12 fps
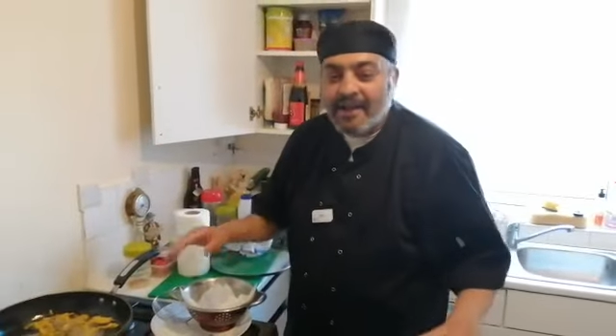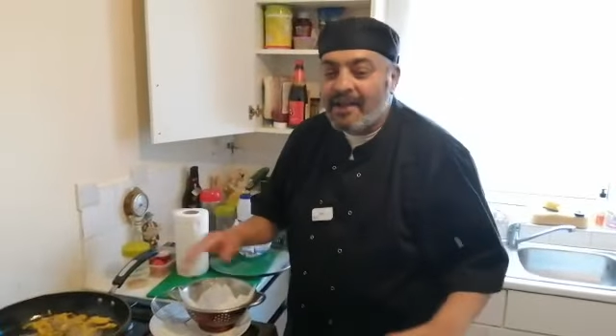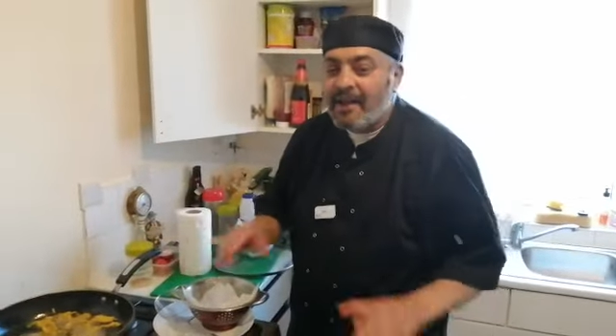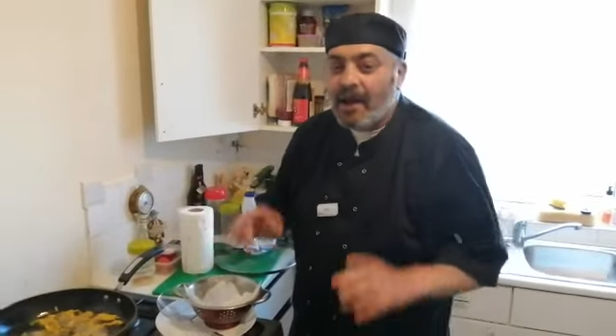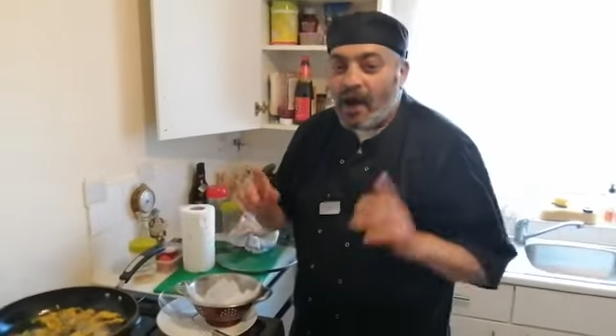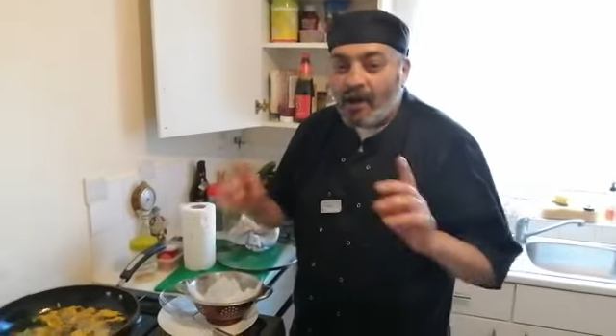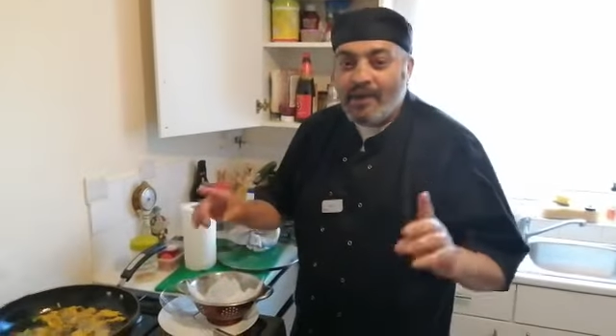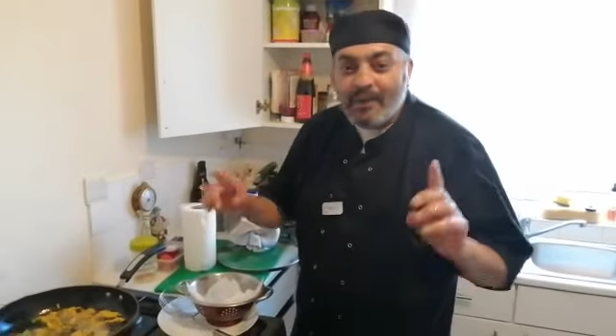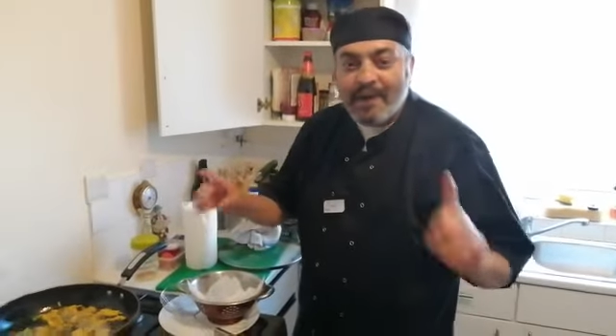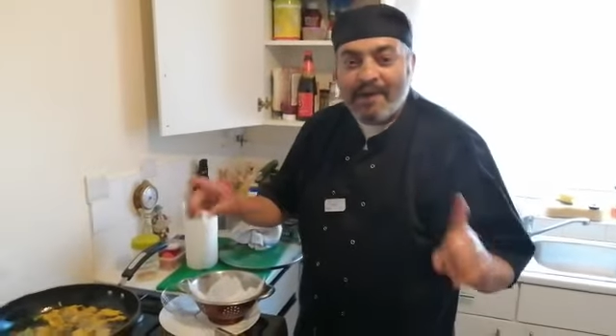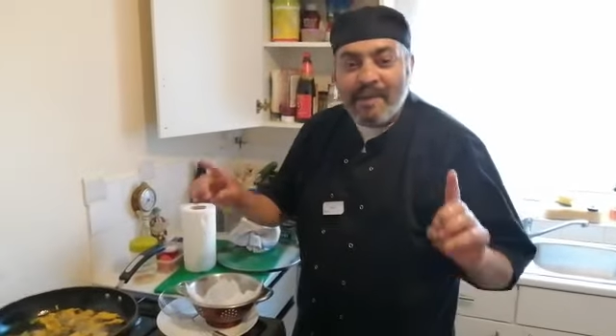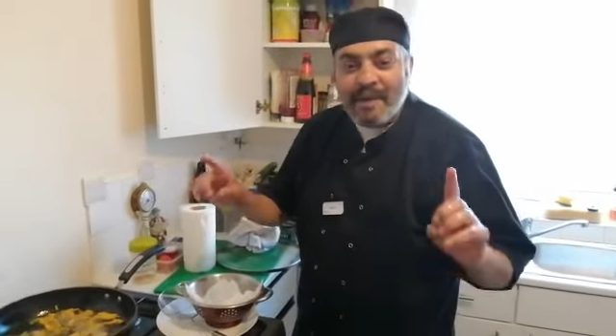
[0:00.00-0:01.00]
Only
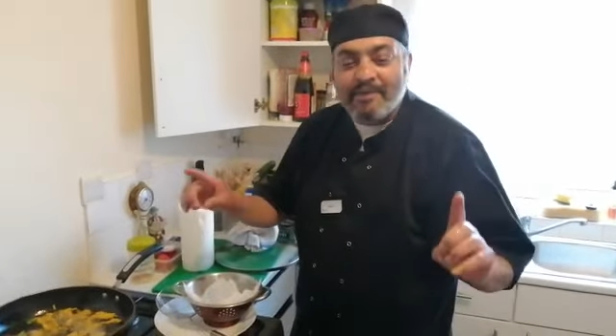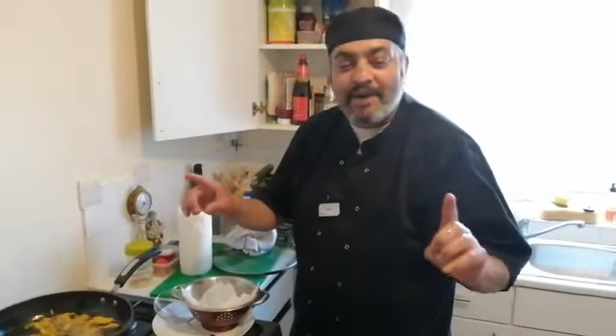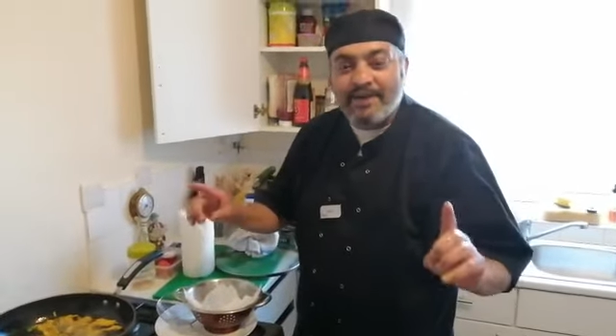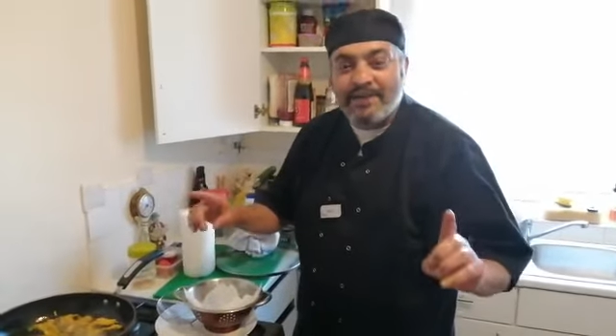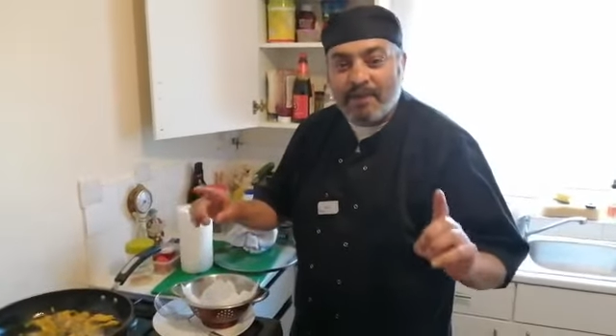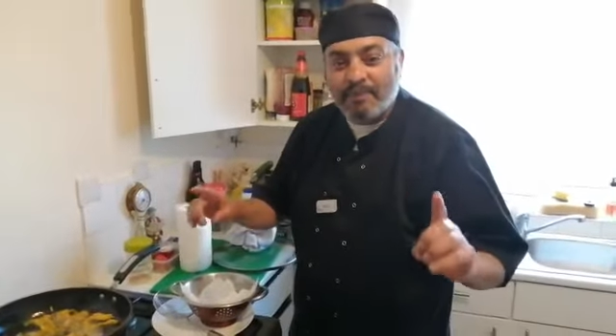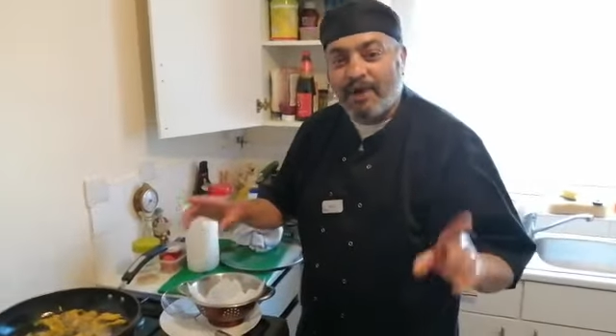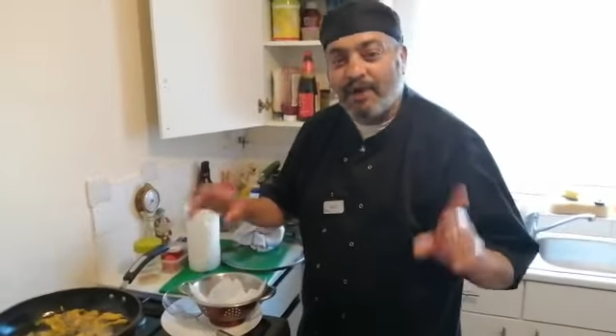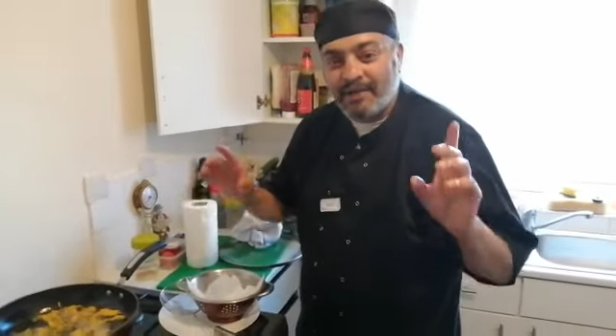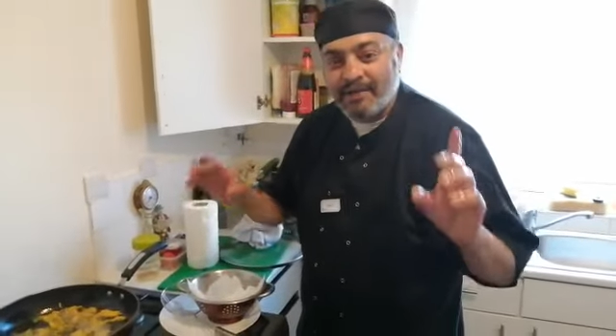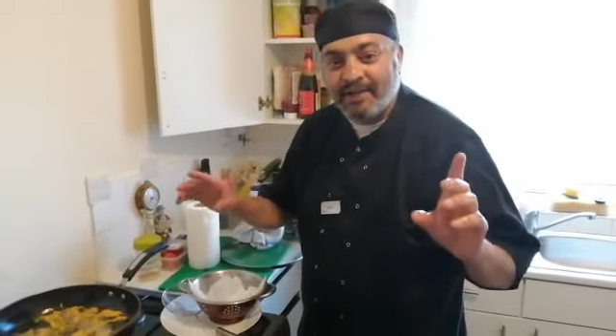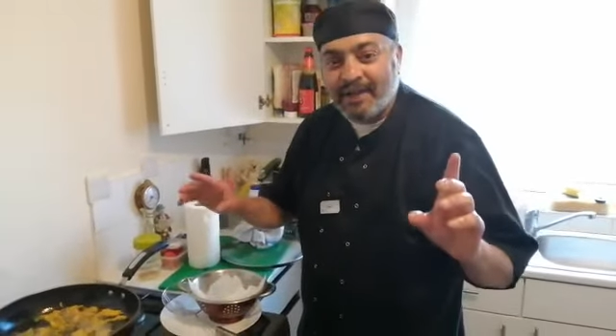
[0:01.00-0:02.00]
one member of our shop going to,
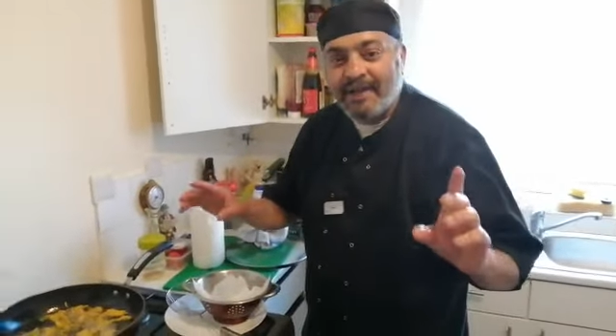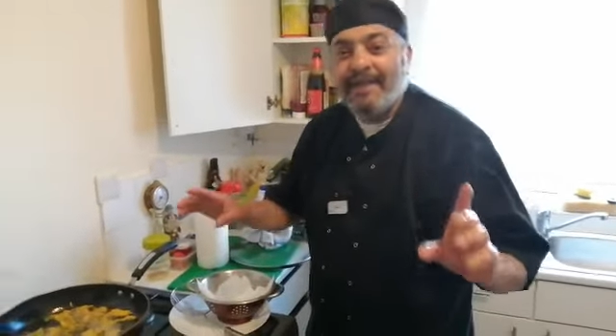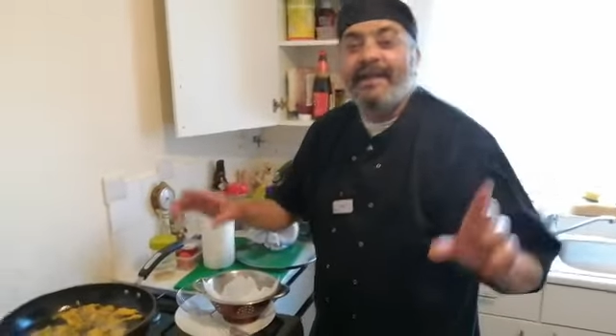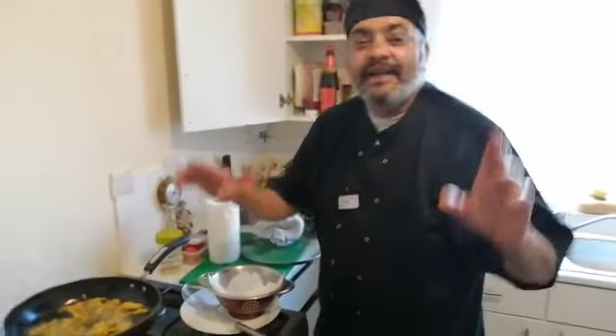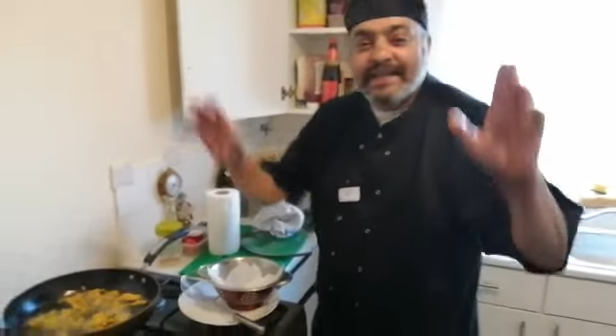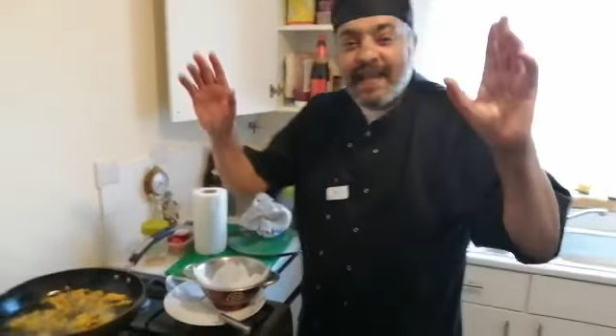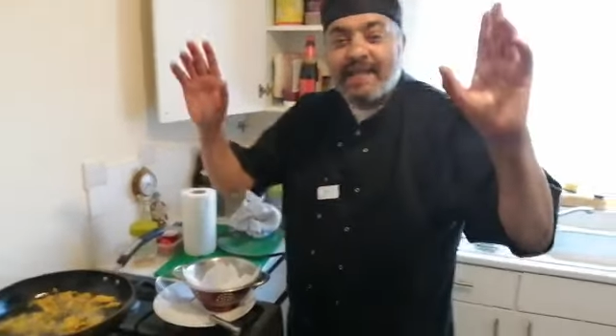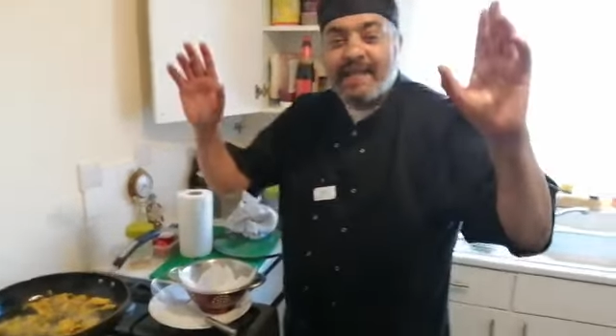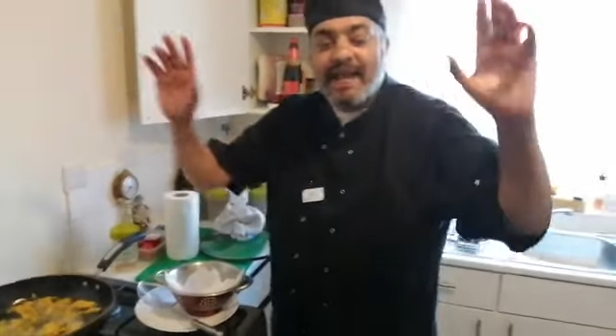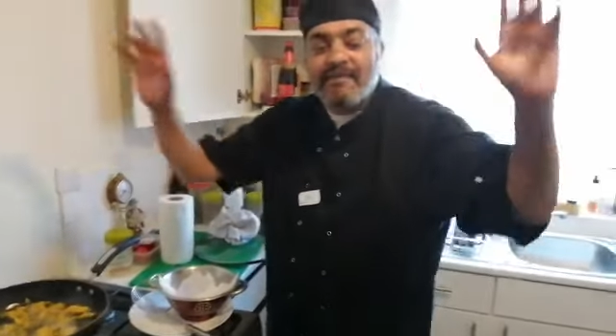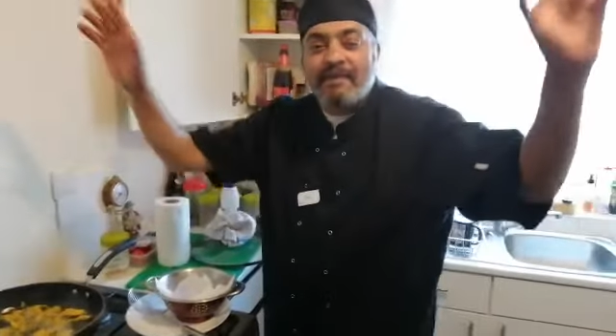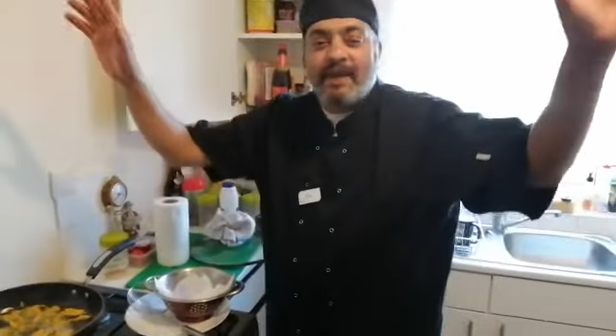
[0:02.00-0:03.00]
okay? Take care,
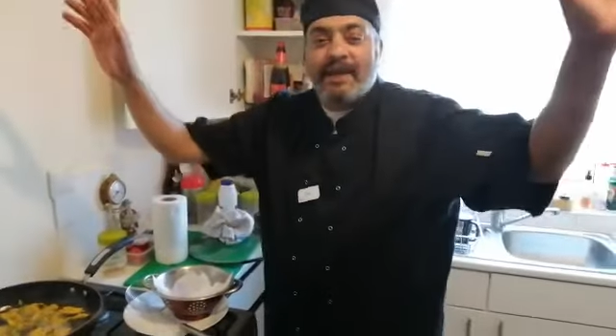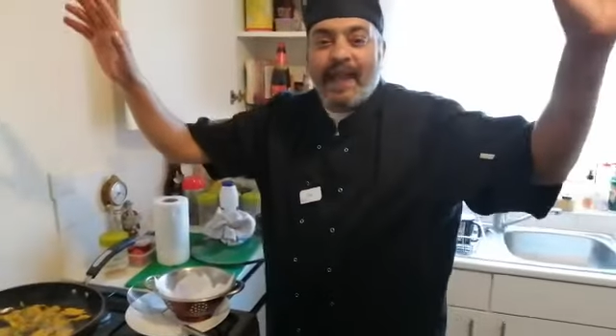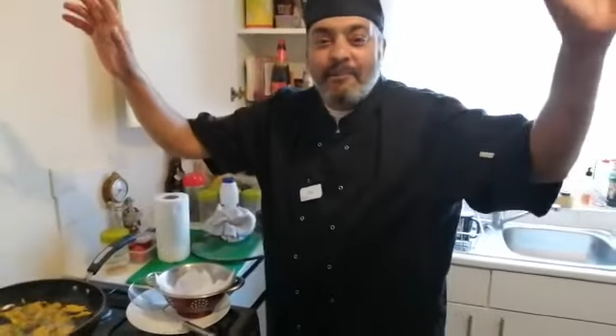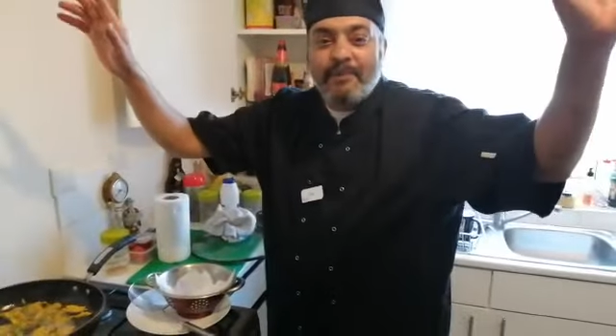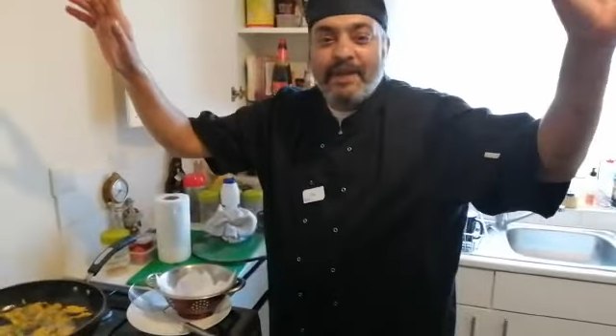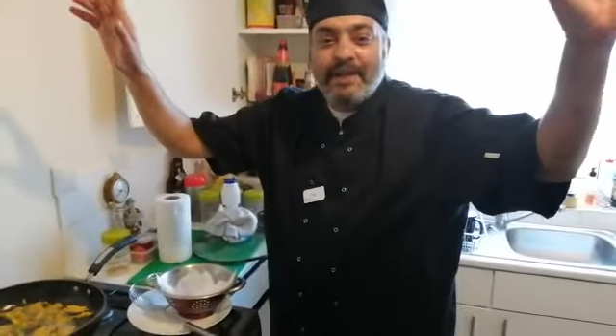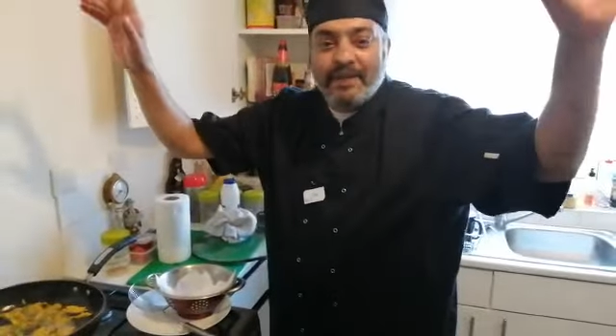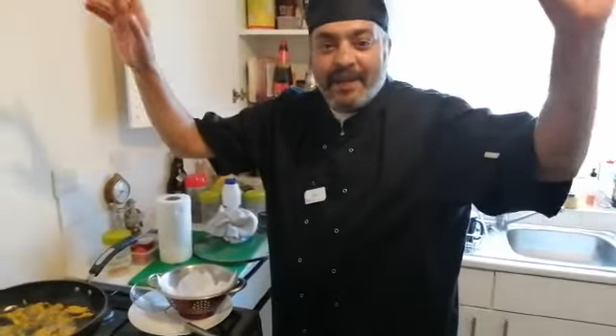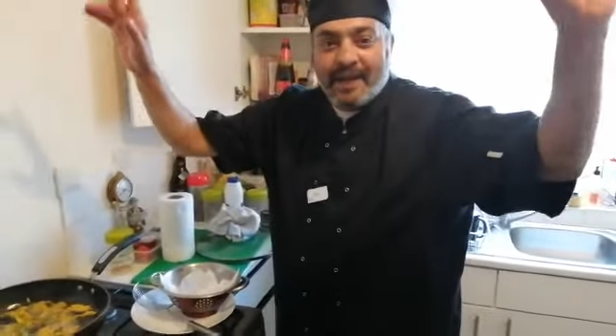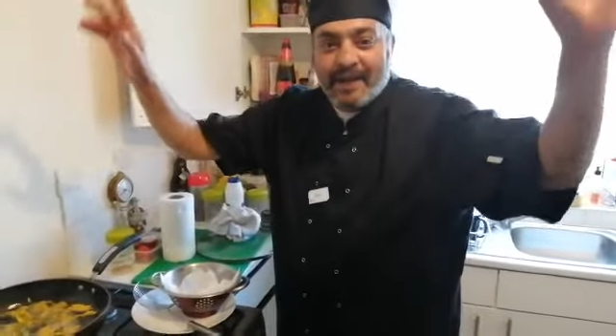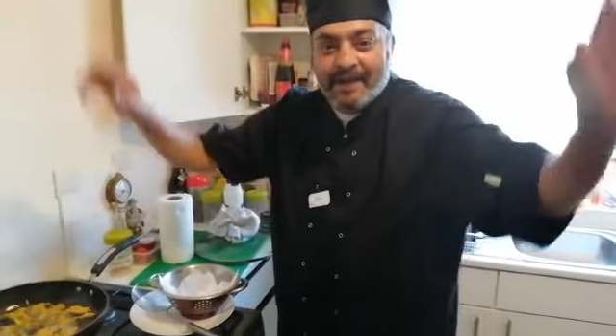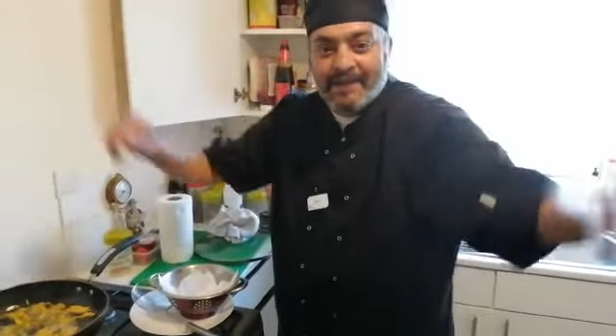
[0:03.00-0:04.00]
everybody. Happy New Year.